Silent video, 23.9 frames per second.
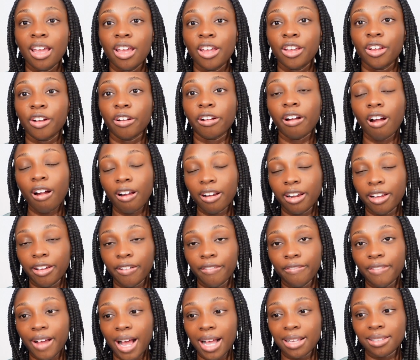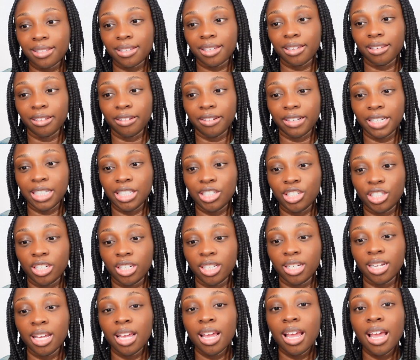your cardiovascular
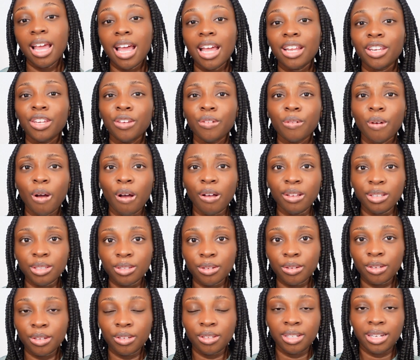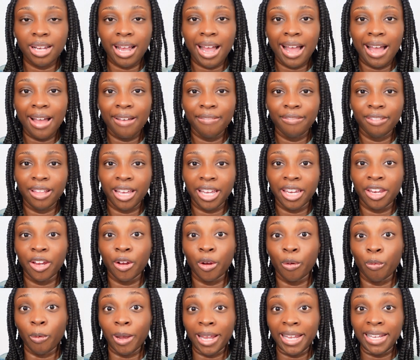region, and you also used to have like
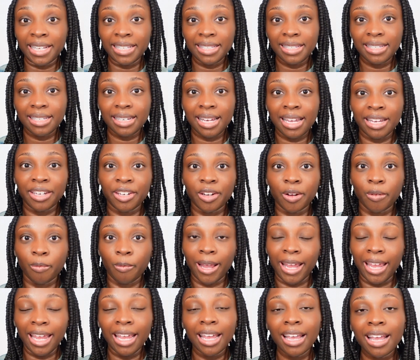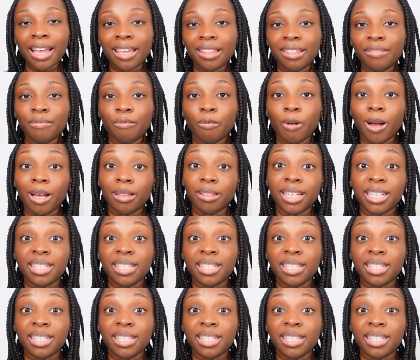your waist and your weight, and while they